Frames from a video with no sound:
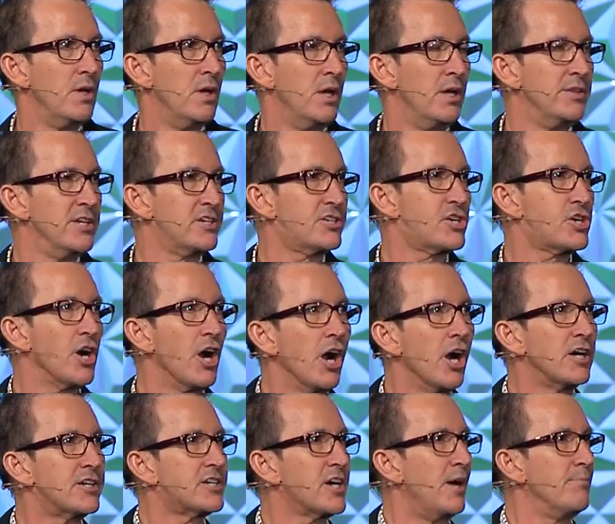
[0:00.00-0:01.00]
in the
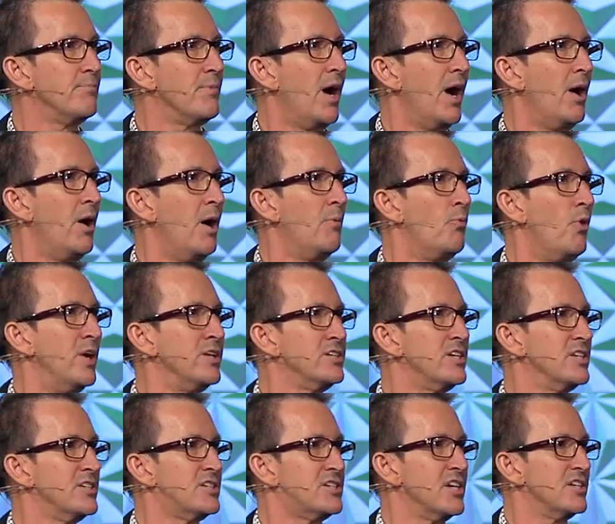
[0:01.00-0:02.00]
church, I'm, I'm wanting
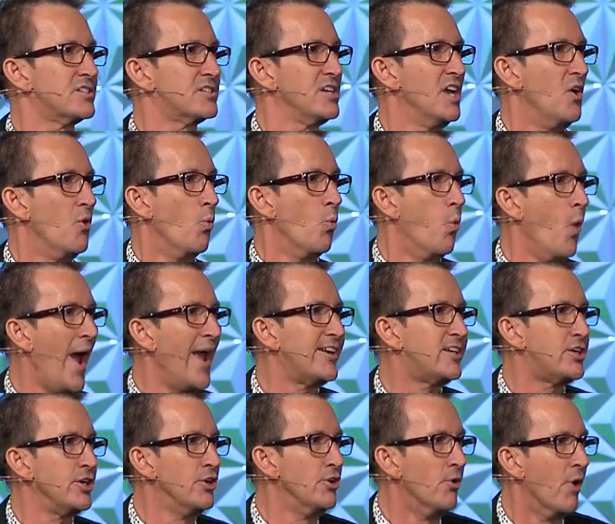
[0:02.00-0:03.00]
to just
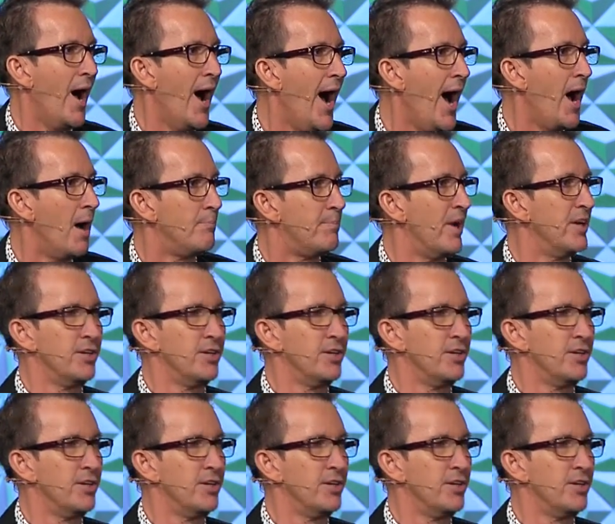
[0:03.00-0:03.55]
wake you up.